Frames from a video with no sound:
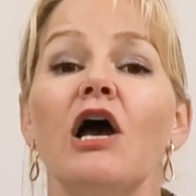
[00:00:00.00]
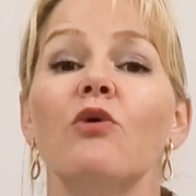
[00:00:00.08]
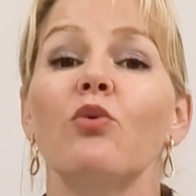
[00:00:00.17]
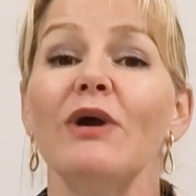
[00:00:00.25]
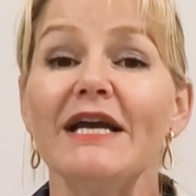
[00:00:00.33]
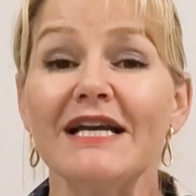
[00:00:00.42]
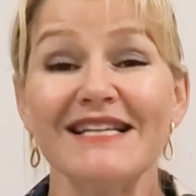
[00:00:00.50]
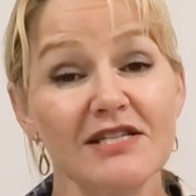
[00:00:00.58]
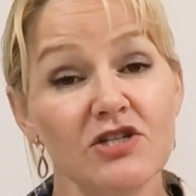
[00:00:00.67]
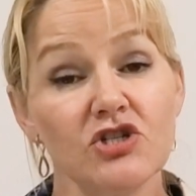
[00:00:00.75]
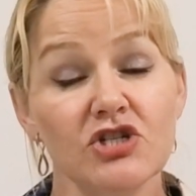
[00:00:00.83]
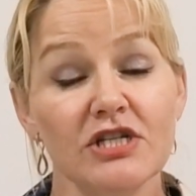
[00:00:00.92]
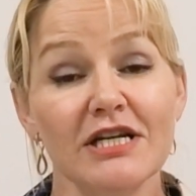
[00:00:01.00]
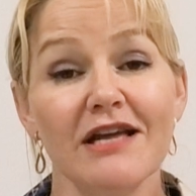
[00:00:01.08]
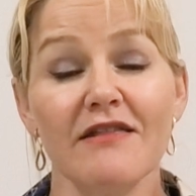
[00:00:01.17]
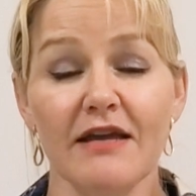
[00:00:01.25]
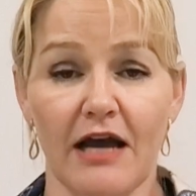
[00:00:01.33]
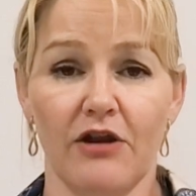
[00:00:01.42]

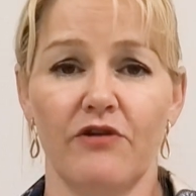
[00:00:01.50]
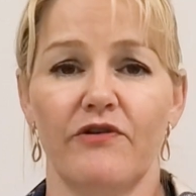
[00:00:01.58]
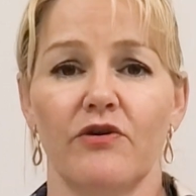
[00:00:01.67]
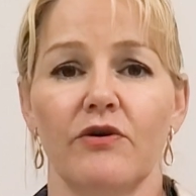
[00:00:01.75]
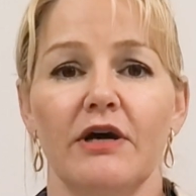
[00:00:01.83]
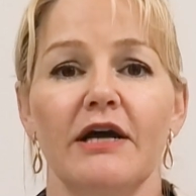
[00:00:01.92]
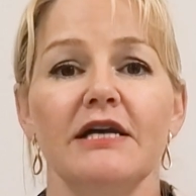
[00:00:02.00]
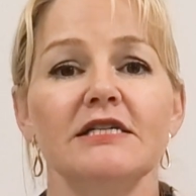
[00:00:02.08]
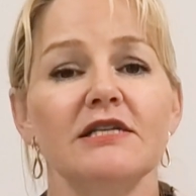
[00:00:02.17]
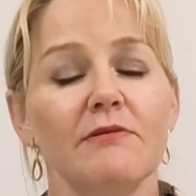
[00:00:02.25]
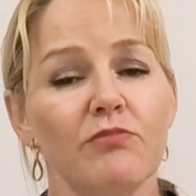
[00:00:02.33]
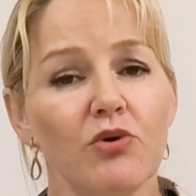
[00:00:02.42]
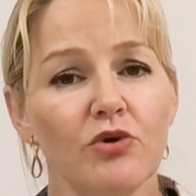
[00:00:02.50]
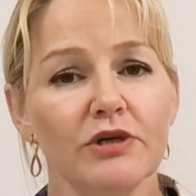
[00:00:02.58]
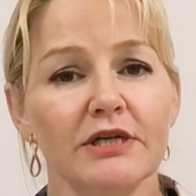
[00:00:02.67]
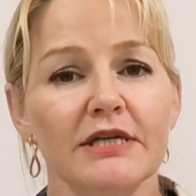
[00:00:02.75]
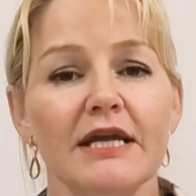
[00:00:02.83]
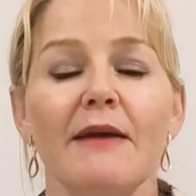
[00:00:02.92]
reconstituting the aloe vera is important.